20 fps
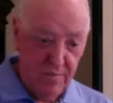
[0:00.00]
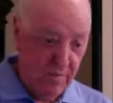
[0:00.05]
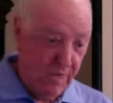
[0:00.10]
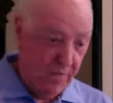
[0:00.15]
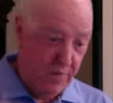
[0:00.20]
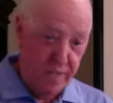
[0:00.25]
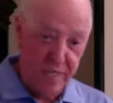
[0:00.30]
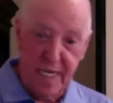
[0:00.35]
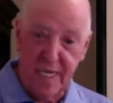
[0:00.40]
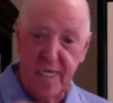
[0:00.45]

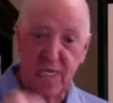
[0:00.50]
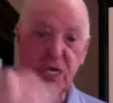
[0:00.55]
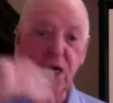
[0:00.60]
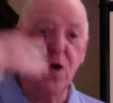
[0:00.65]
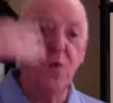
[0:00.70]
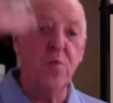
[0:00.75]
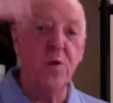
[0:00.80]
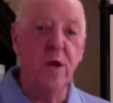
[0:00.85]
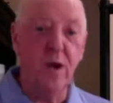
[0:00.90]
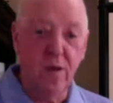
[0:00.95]
maybe they can
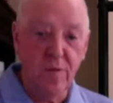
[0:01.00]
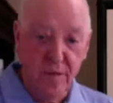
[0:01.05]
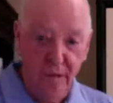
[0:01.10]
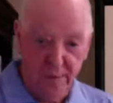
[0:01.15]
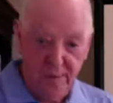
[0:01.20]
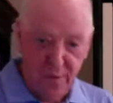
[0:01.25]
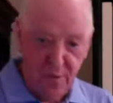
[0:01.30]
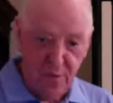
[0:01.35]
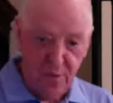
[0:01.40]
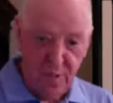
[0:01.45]
go beyond
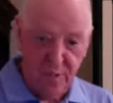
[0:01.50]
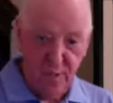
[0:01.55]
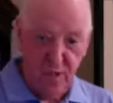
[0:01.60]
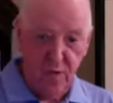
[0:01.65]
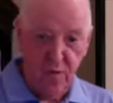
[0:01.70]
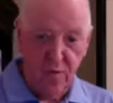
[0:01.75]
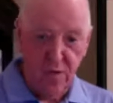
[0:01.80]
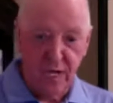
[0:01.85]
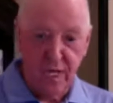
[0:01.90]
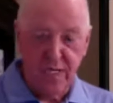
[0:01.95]
that point. The
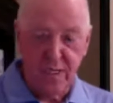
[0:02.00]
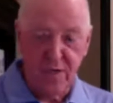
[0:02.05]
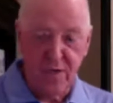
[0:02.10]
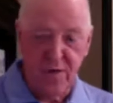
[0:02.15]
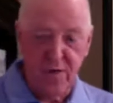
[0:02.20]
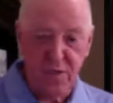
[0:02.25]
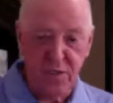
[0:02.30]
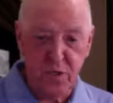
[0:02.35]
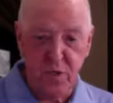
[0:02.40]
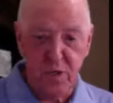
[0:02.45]
whole idea
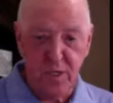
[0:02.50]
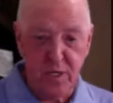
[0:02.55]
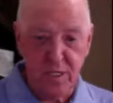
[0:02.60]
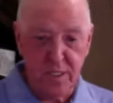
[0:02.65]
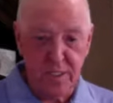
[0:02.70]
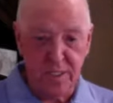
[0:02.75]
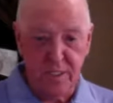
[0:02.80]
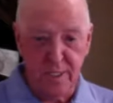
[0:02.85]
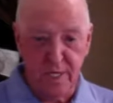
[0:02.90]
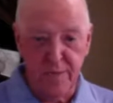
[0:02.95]
of showing
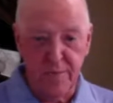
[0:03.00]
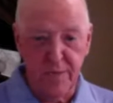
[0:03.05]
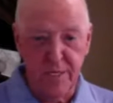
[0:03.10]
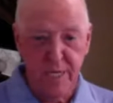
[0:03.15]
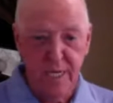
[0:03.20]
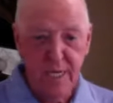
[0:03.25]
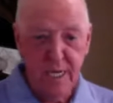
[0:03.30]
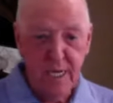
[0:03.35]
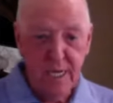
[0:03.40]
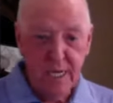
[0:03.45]
it to them
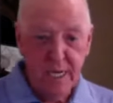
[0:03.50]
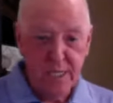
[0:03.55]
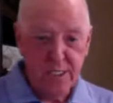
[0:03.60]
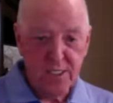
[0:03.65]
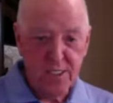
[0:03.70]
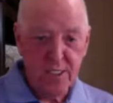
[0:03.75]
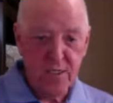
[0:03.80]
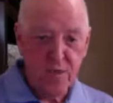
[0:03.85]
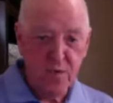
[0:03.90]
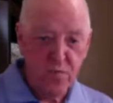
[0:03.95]

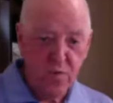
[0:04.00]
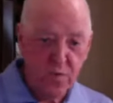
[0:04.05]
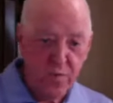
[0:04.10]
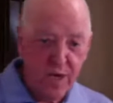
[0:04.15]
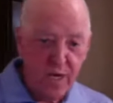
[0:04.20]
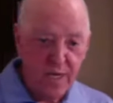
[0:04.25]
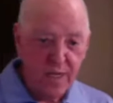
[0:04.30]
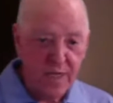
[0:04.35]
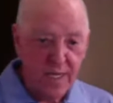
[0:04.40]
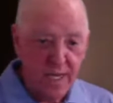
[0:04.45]
is to
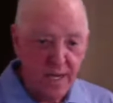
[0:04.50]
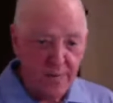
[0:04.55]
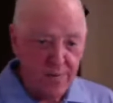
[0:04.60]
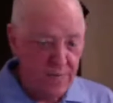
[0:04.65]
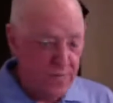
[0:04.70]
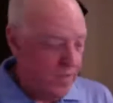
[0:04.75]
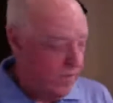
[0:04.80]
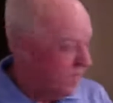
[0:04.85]
remind them